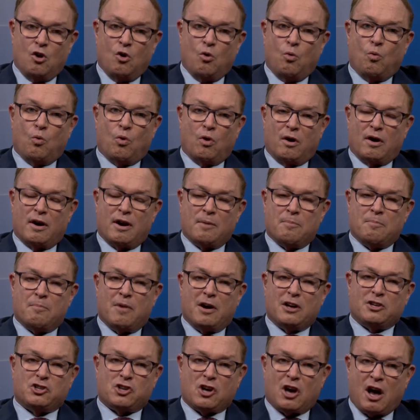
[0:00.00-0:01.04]
were at a
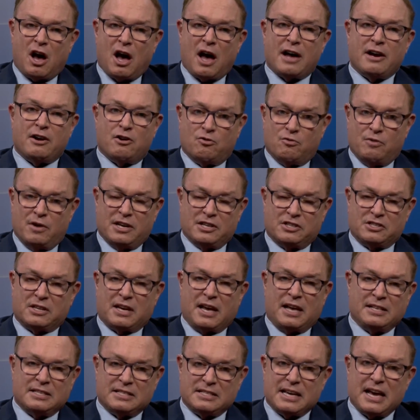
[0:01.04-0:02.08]
much higher risk,
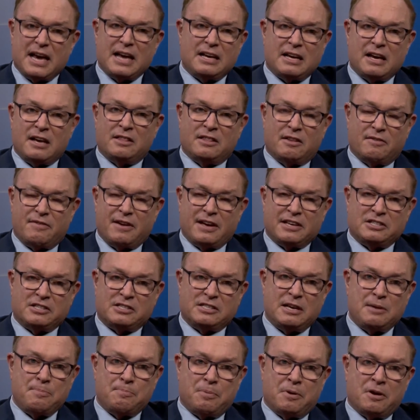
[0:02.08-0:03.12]
and taking the
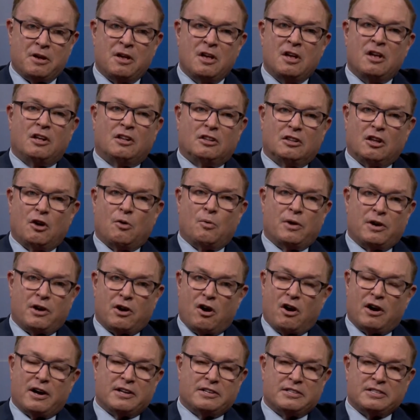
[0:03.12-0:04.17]
Vascepa lowered
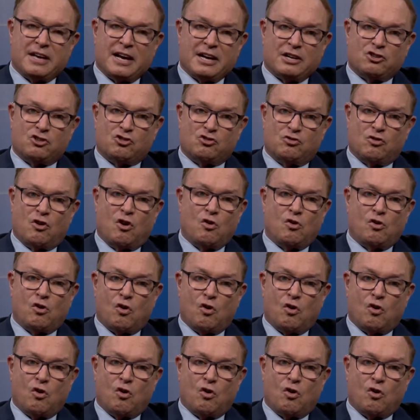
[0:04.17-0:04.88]
heart attack, stroke,